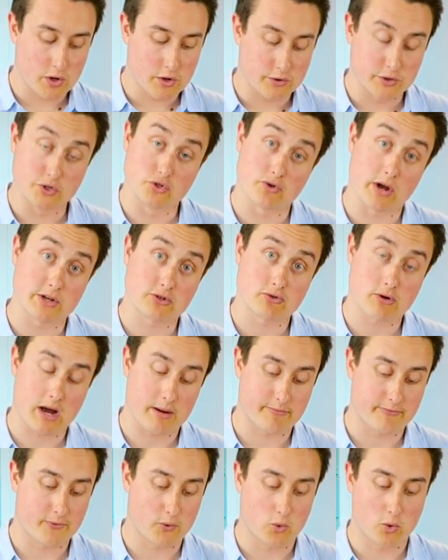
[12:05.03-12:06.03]
the dress
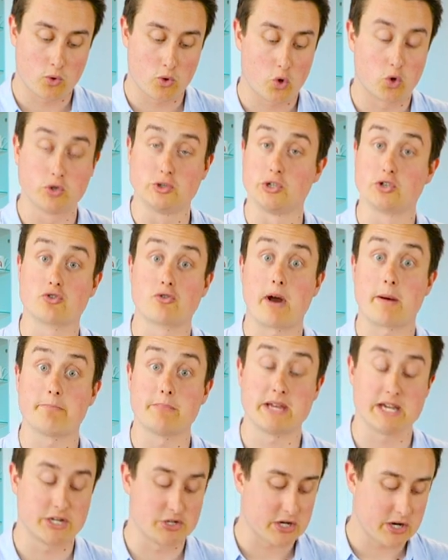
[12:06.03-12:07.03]
crab for or just crab
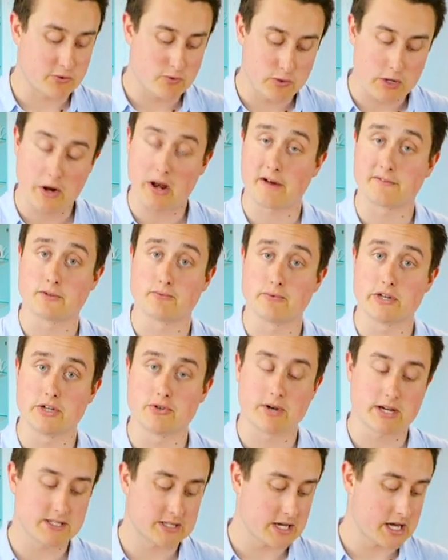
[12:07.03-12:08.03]
meat in general. You don't have to
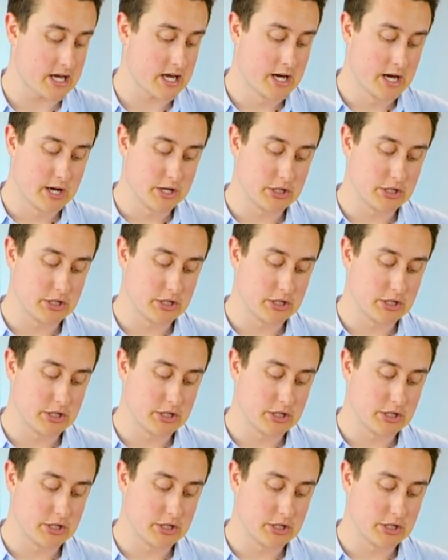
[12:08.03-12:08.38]
redress it.